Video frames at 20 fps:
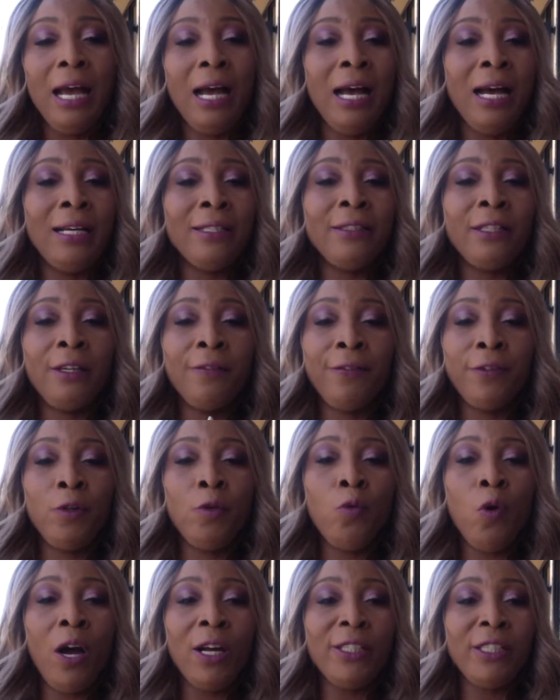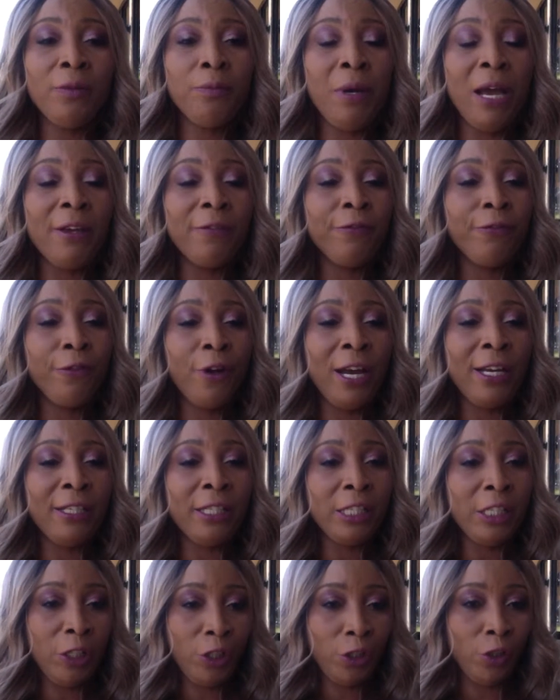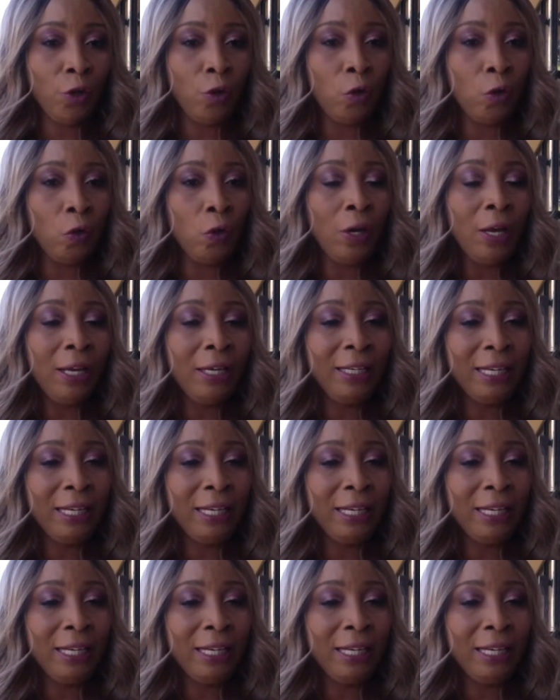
And if you watch my Friday show,